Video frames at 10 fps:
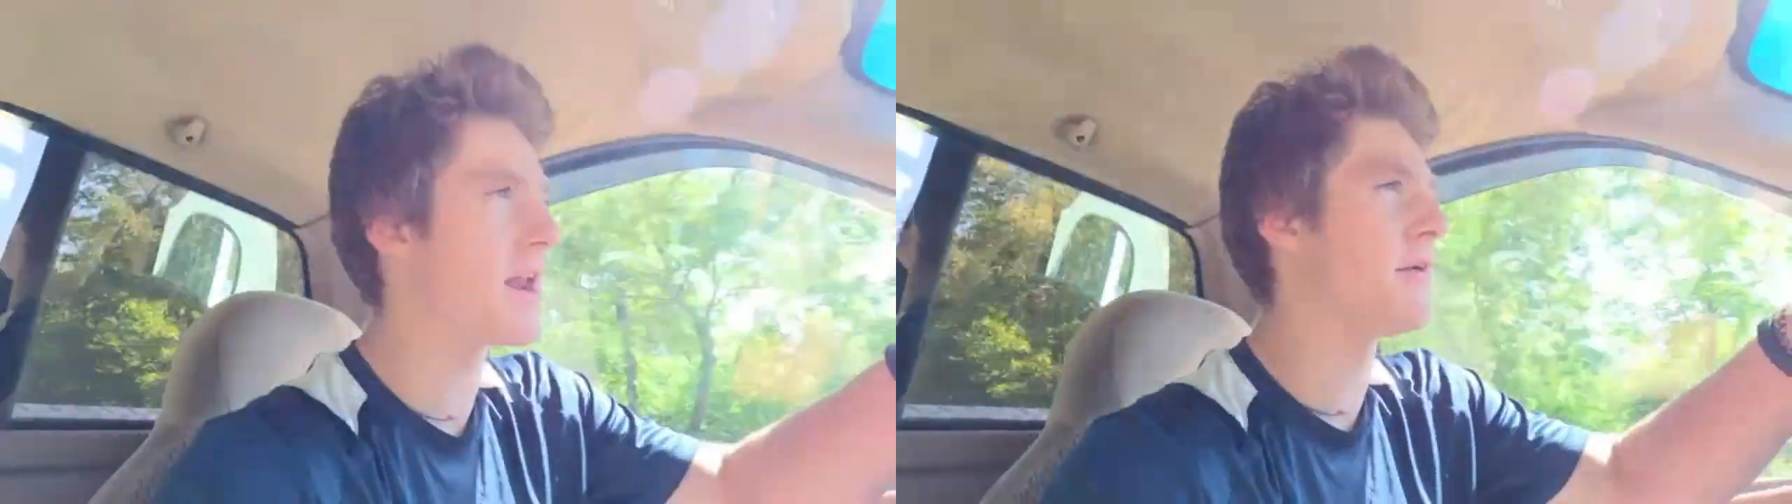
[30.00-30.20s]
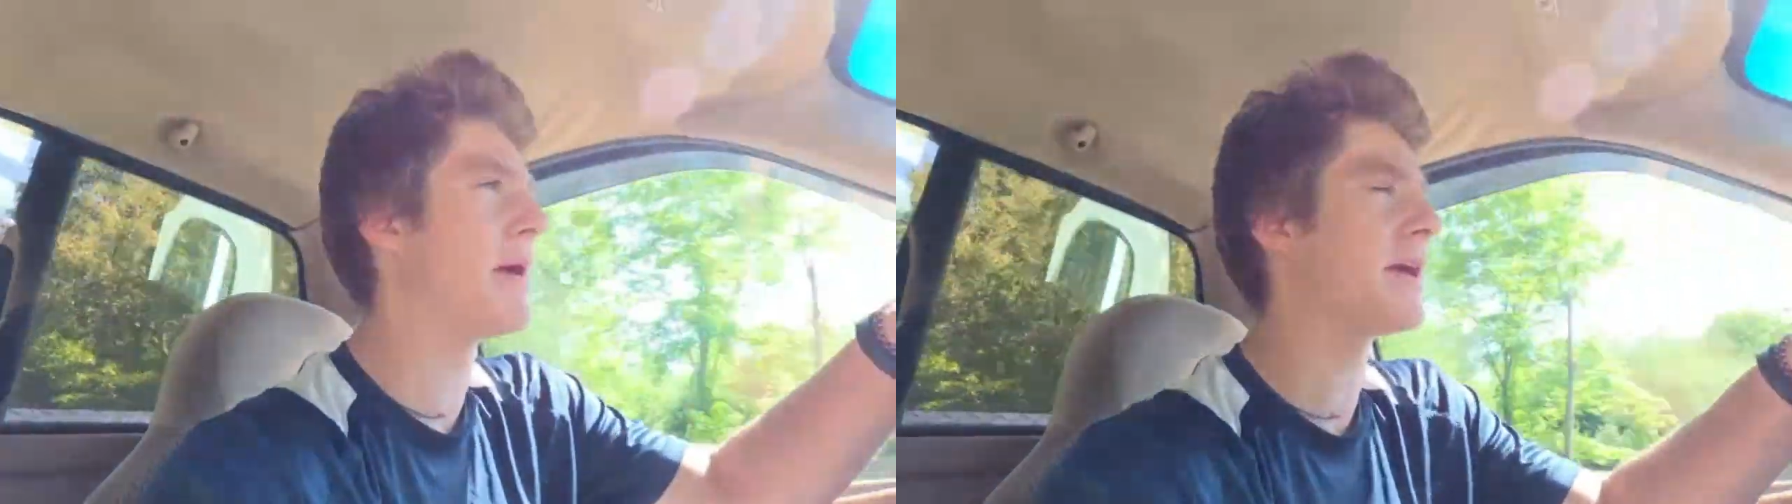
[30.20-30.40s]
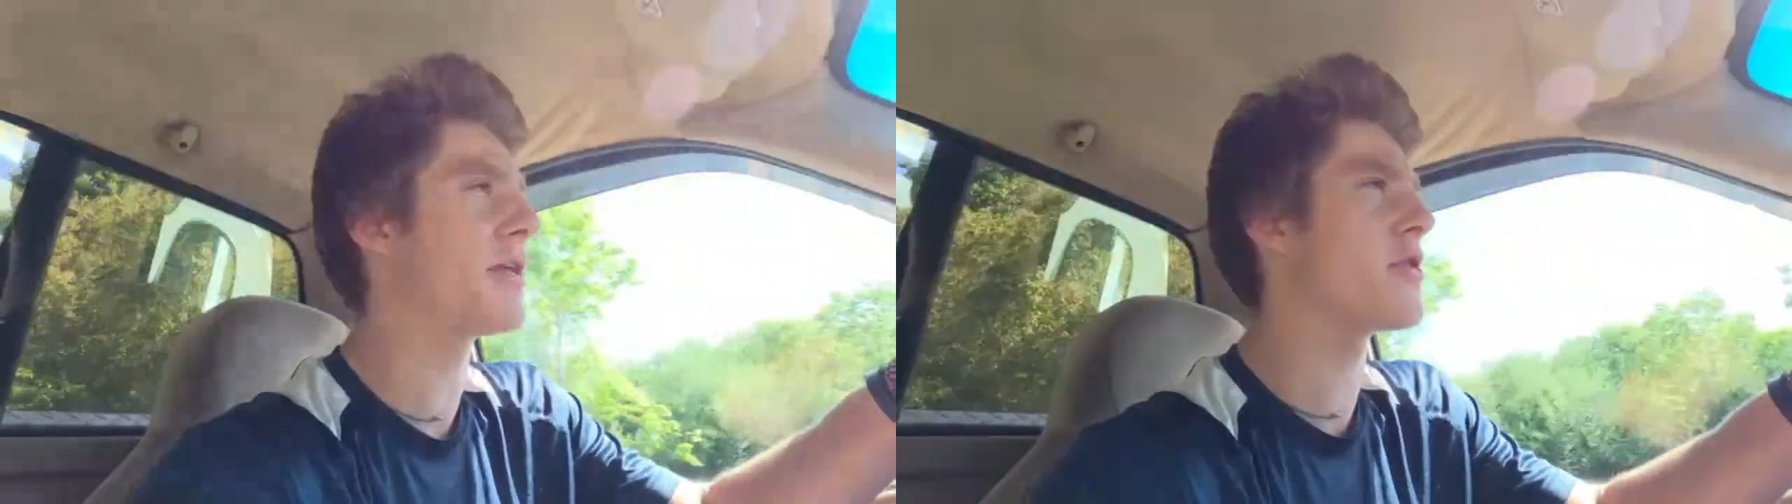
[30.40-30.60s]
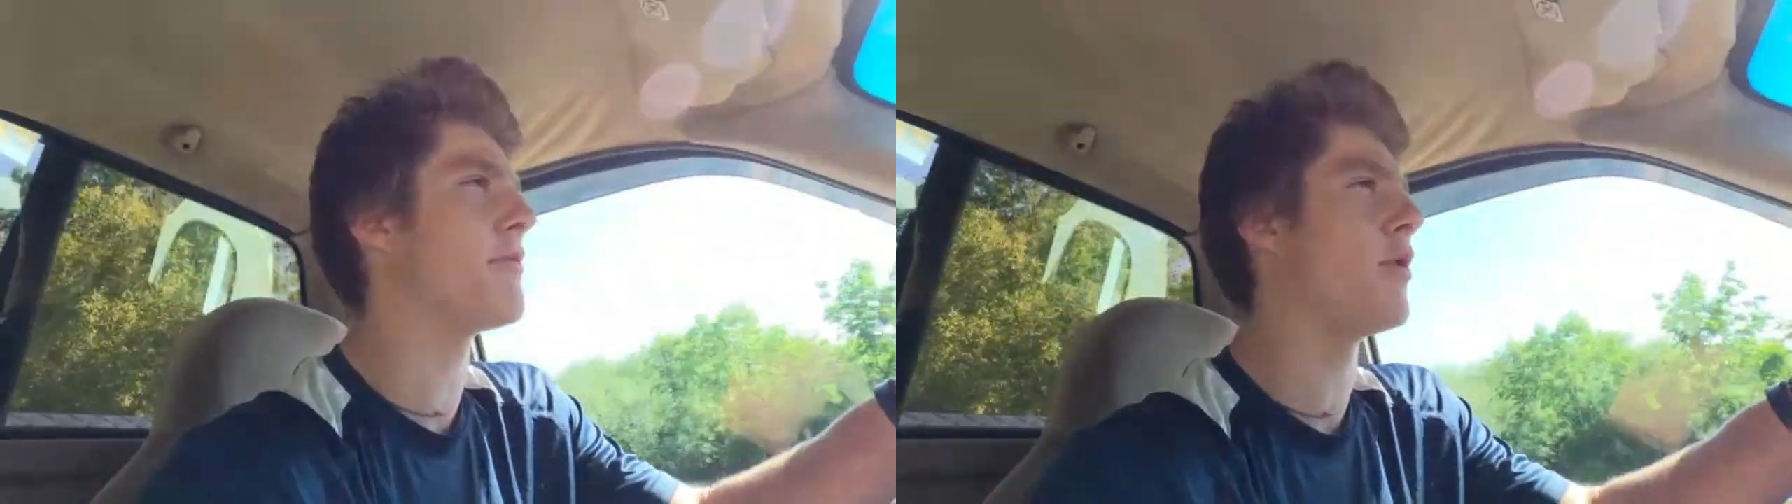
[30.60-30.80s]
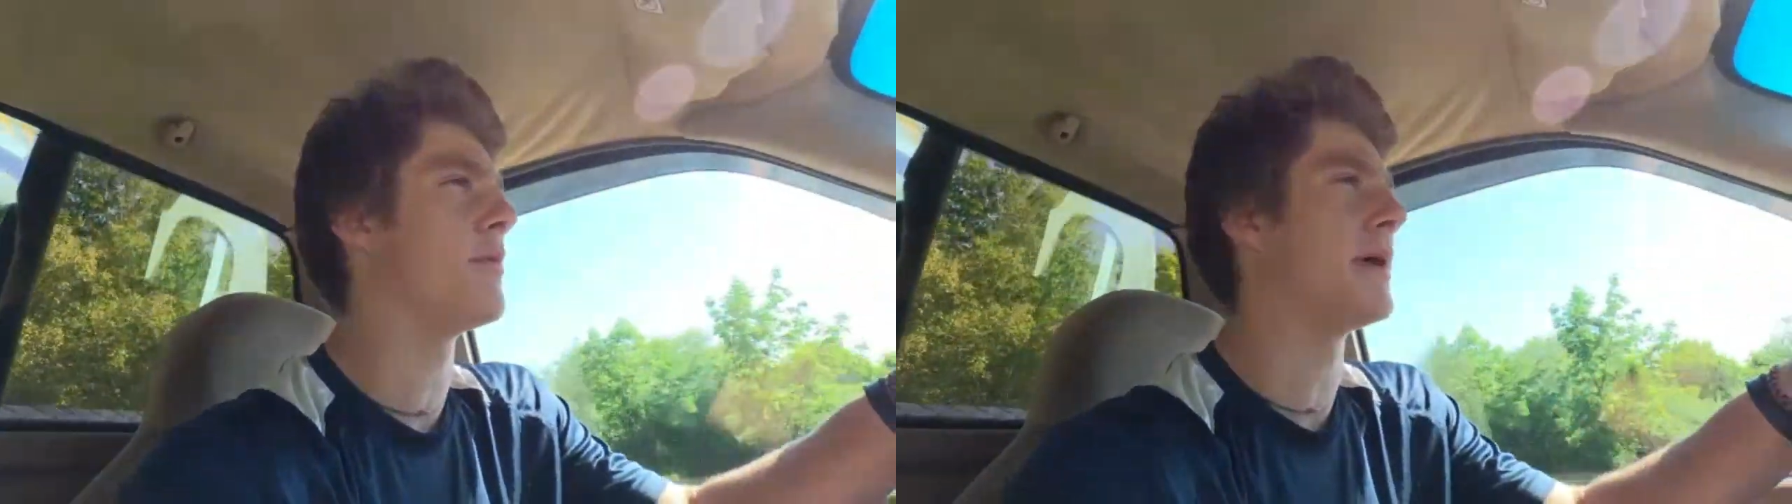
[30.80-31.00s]
then I'll make another
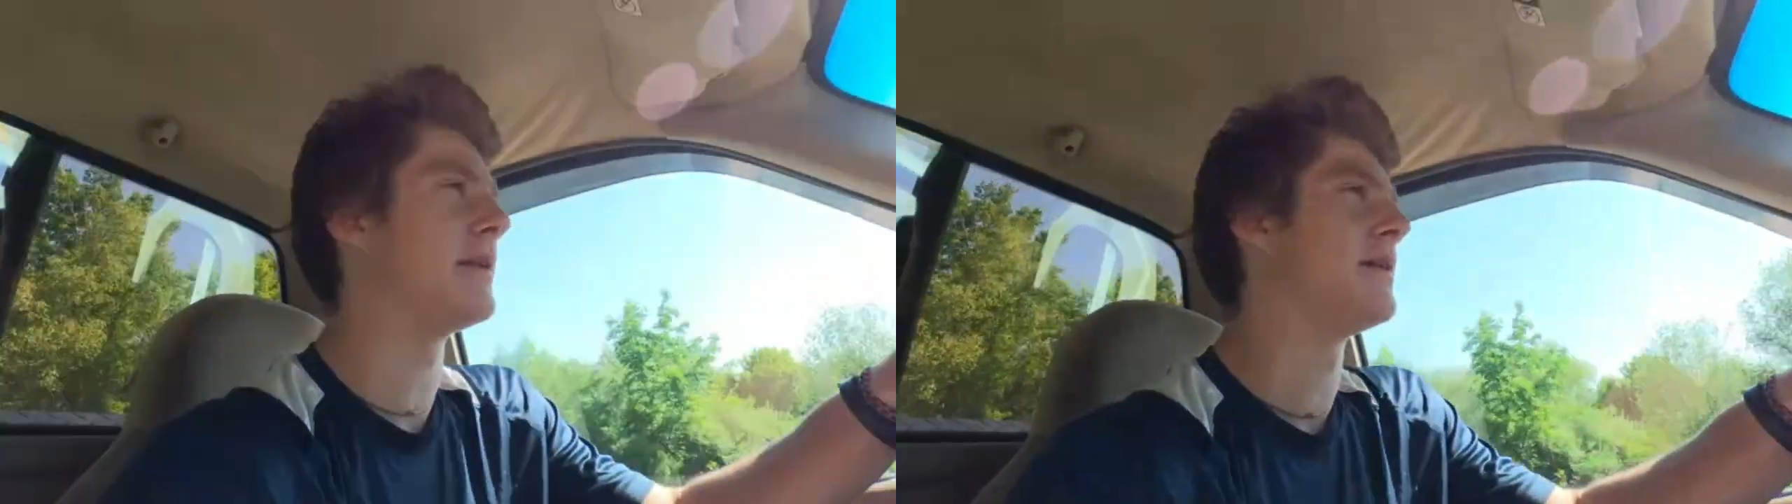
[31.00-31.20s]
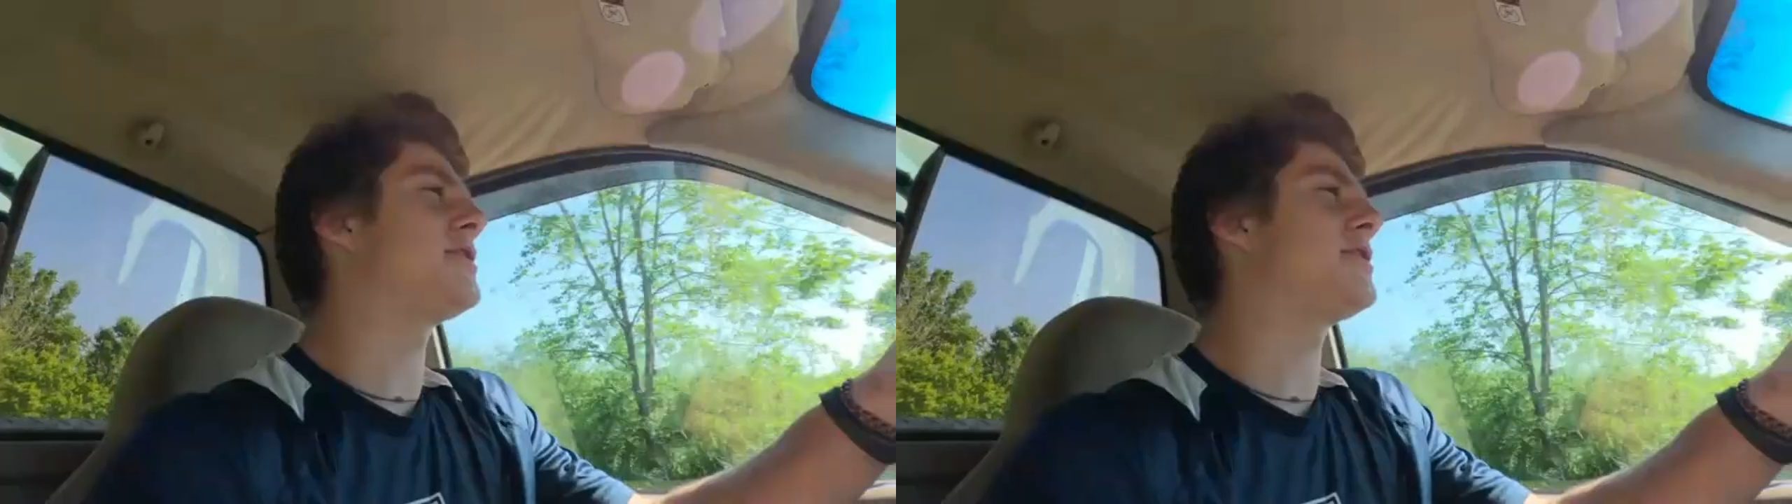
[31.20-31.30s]
appointment.